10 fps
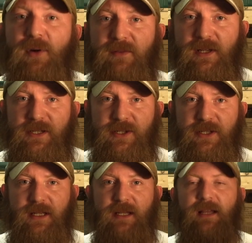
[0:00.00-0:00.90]

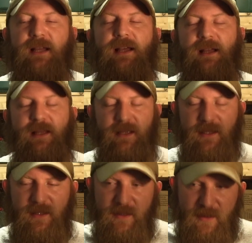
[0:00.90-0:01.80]
privilege,
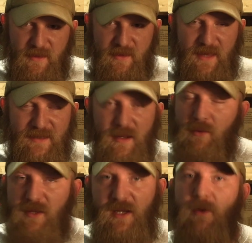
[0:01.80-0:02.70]
they
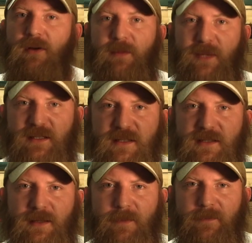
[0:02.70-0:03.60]
know the
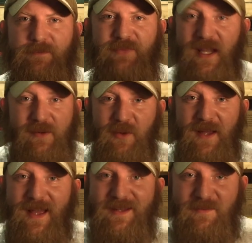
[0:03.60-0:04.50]
arguments. They
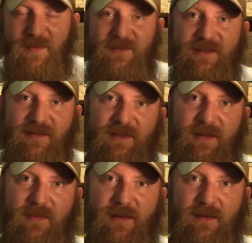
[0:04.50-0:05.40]
created most of
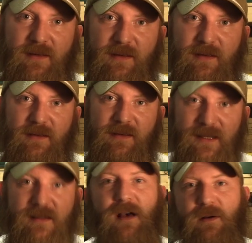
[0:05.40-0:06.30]
them.
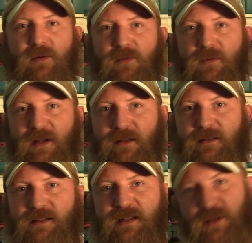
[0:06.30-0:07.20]
They know
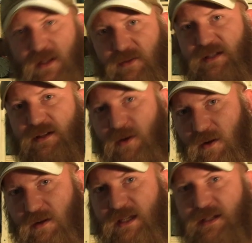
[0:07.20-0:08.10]
what Cipollone's
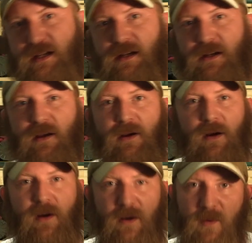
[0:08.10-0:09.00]
attorneys
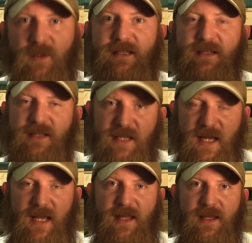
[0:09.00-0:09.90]
are going to
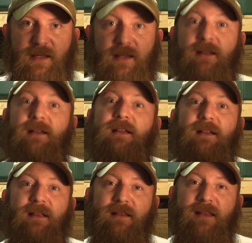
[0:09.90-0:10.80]
say.
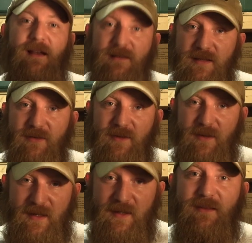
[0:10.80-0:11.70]
They also know
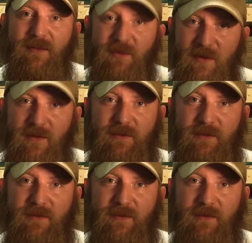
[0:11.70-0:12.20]
how to get through